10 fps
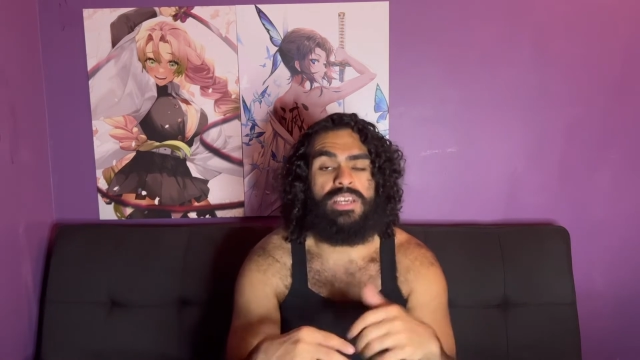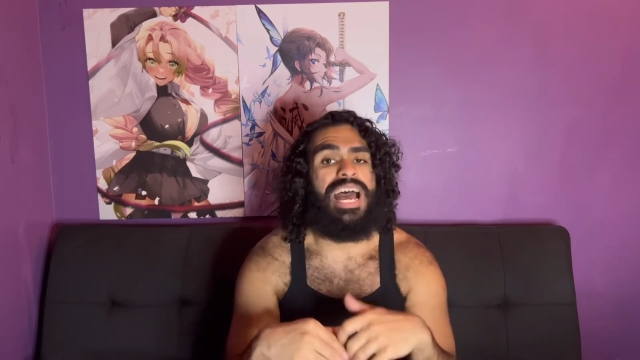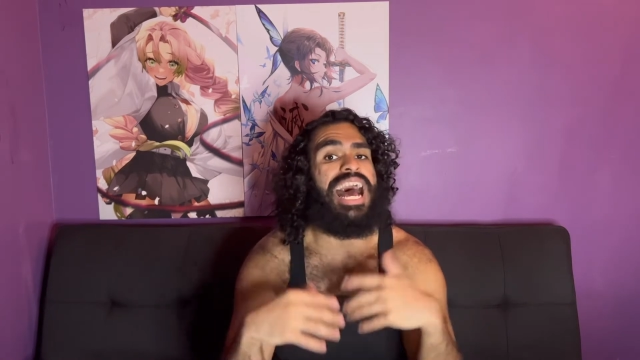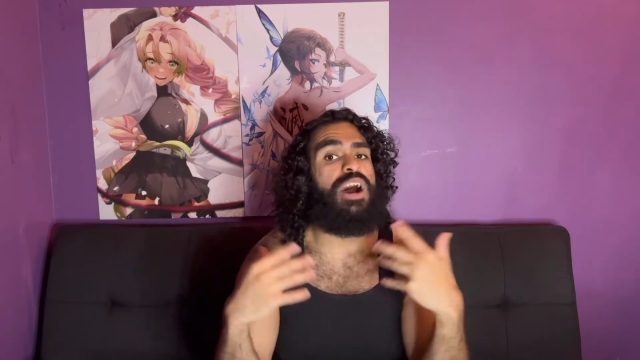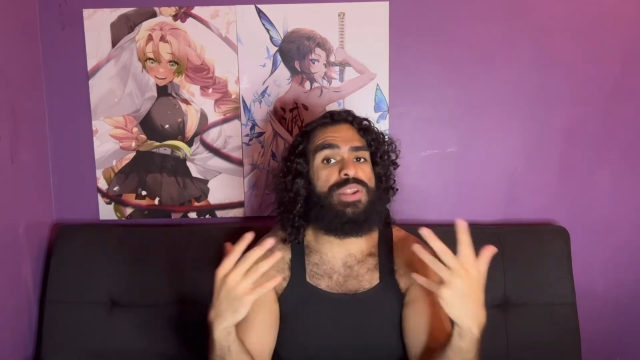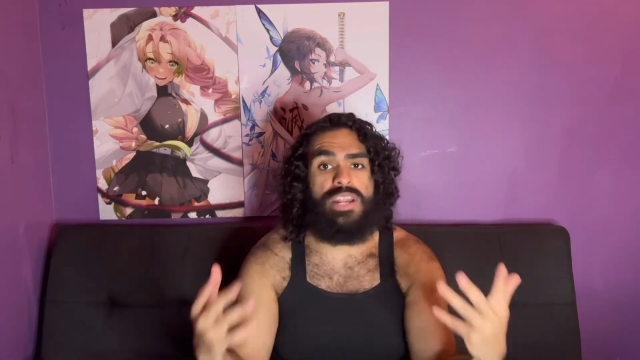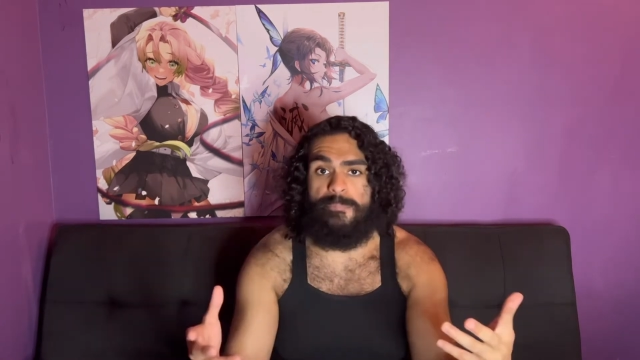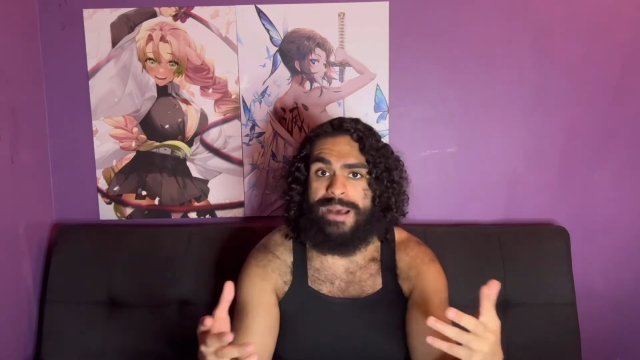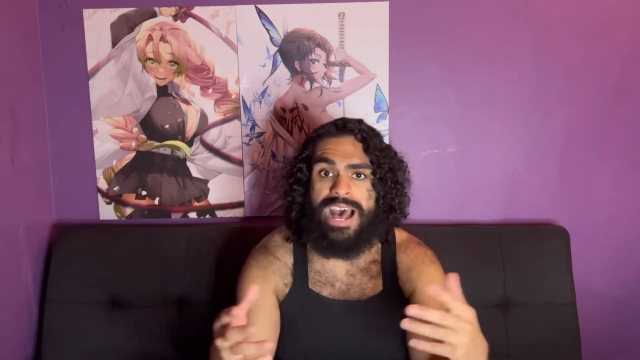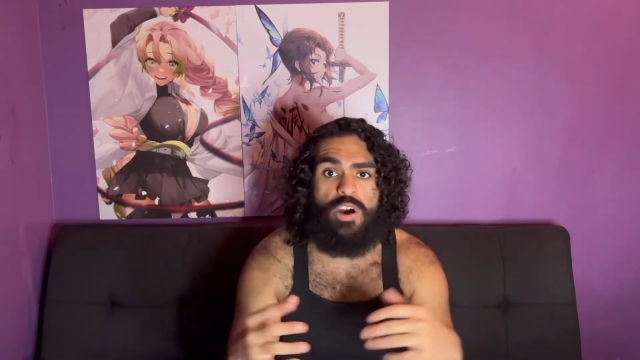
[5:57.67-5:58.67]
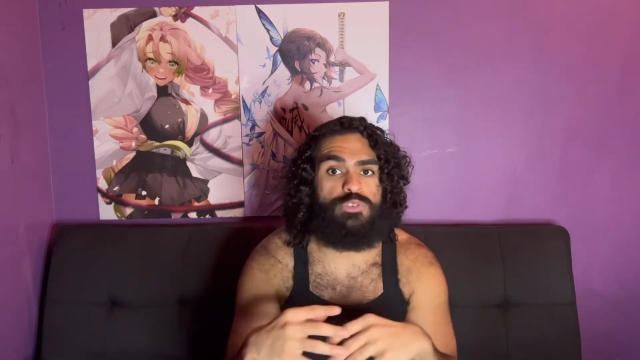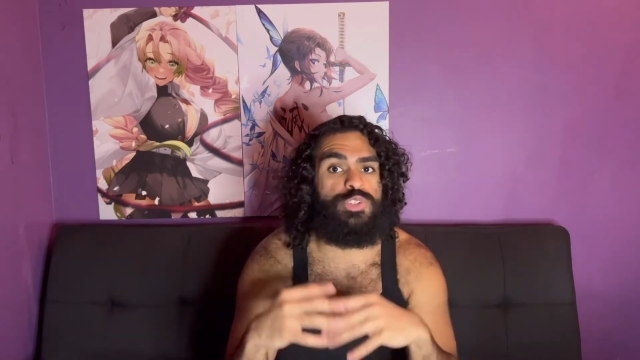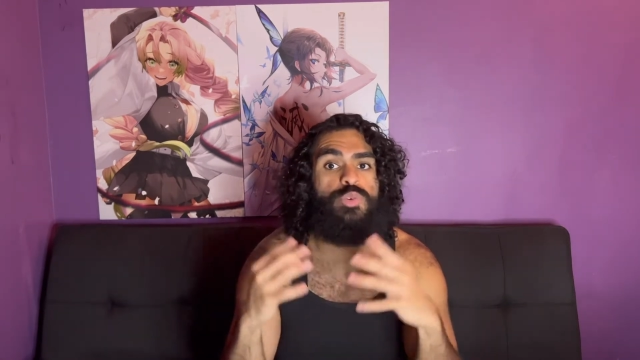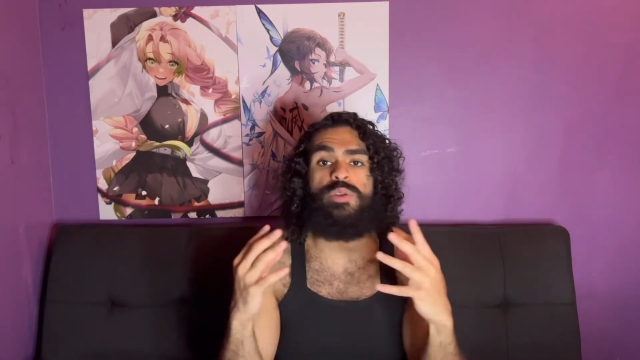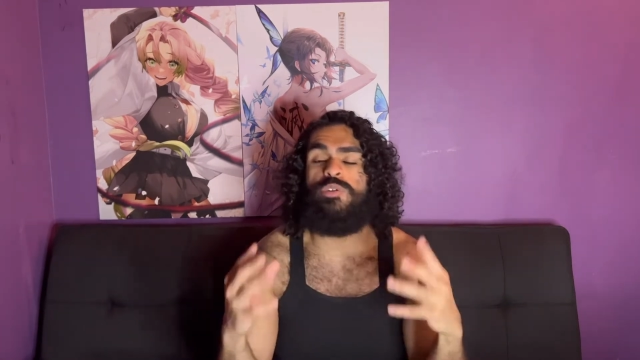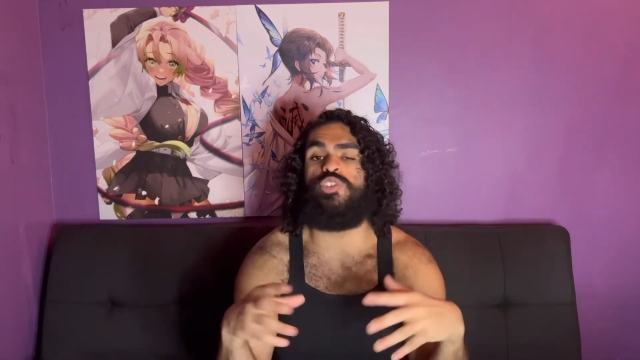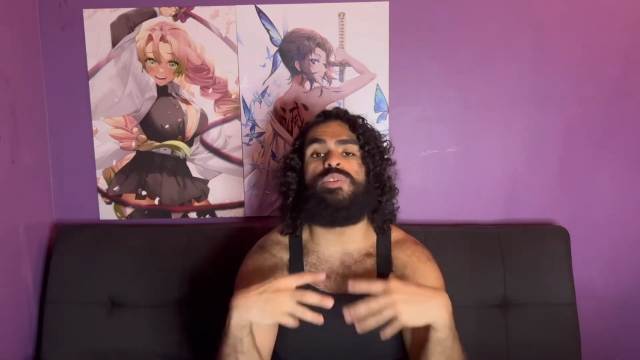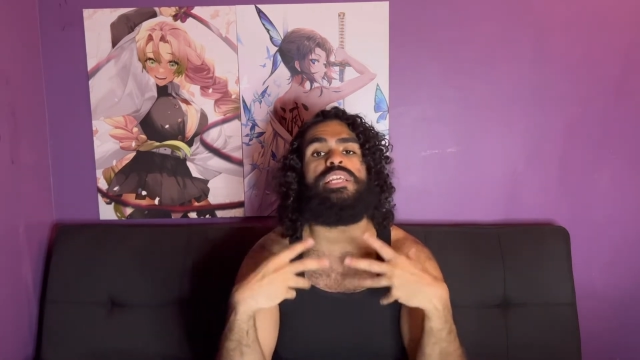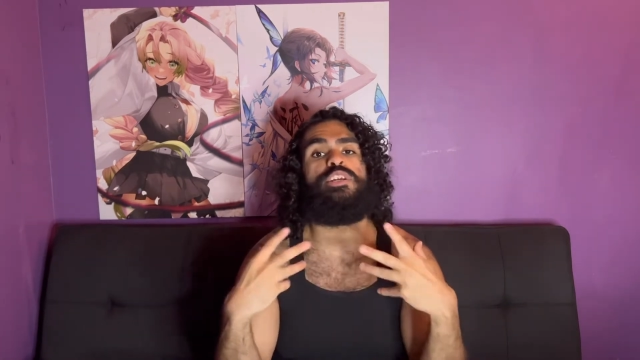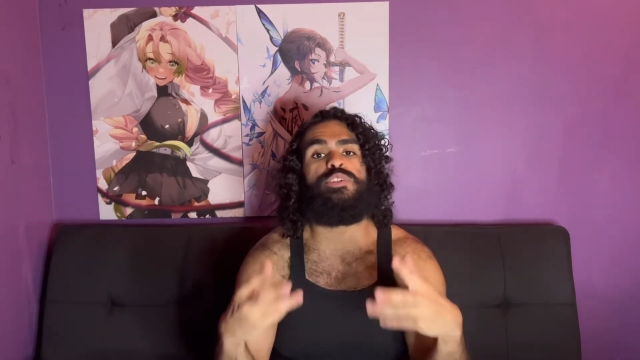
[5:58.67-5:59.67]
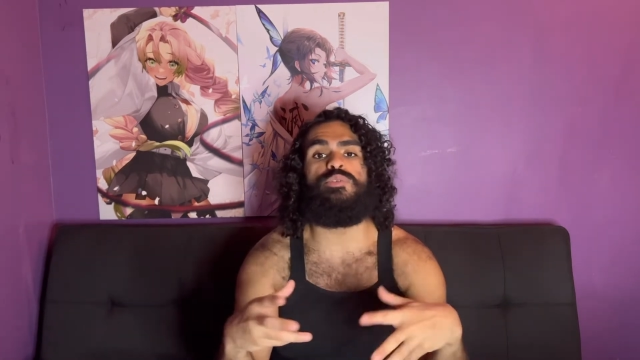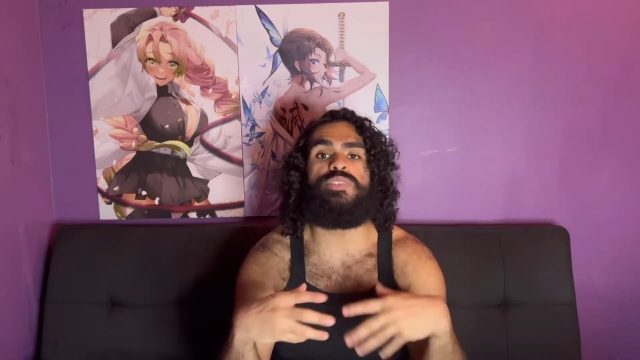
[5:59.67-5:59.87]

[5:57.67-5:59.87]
out and about, doing what you need to do